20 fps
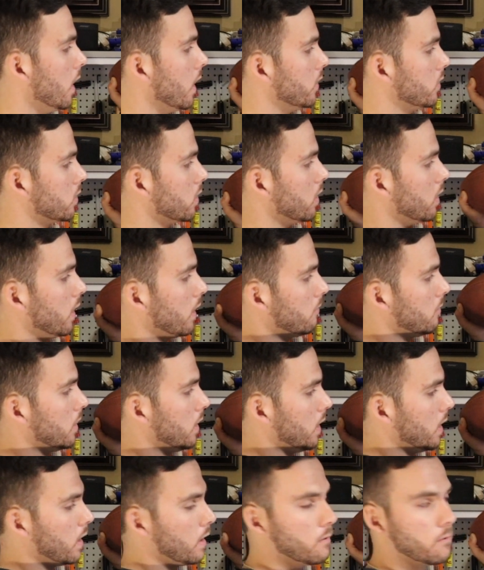It's going to allow
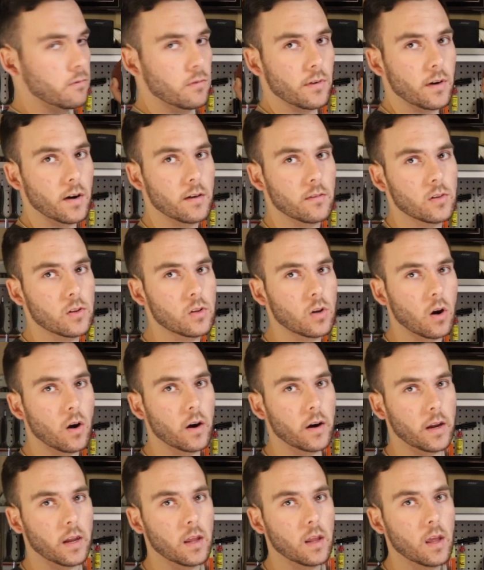me to get in front of the
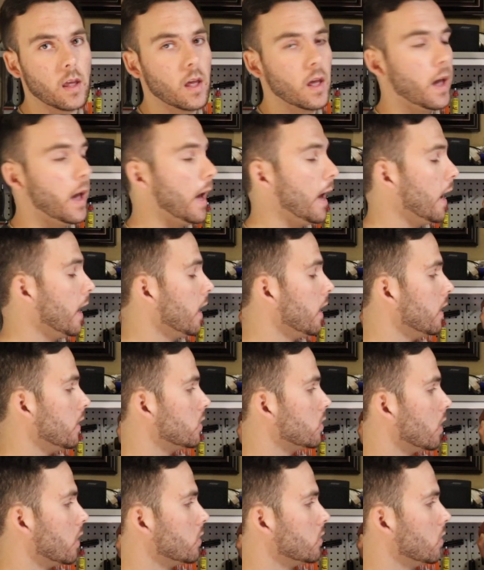target, and
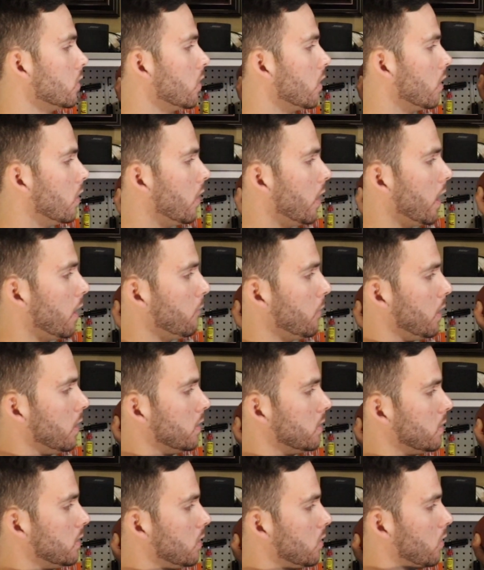it's also going to allow me
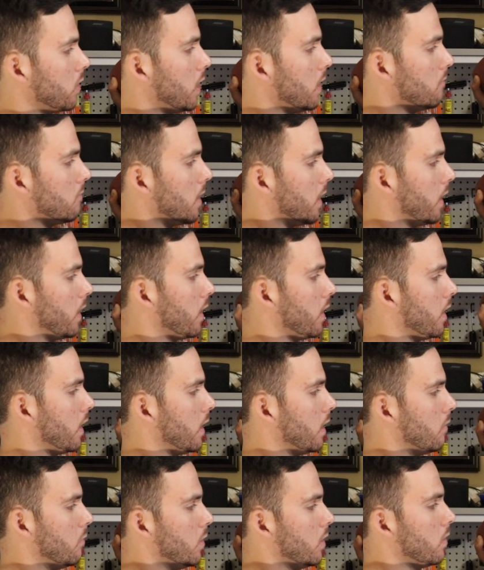to still keep my gun
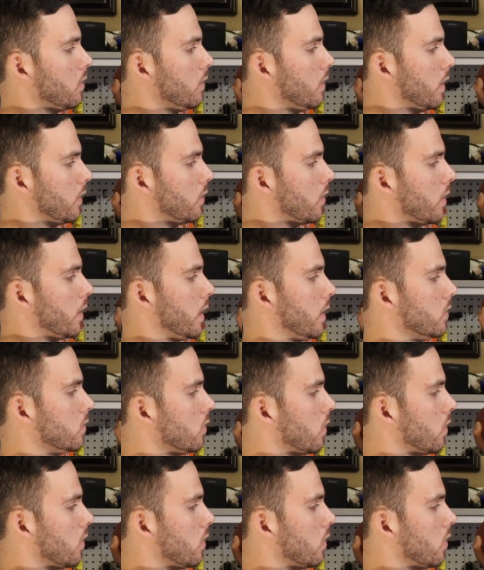in the middle of that target.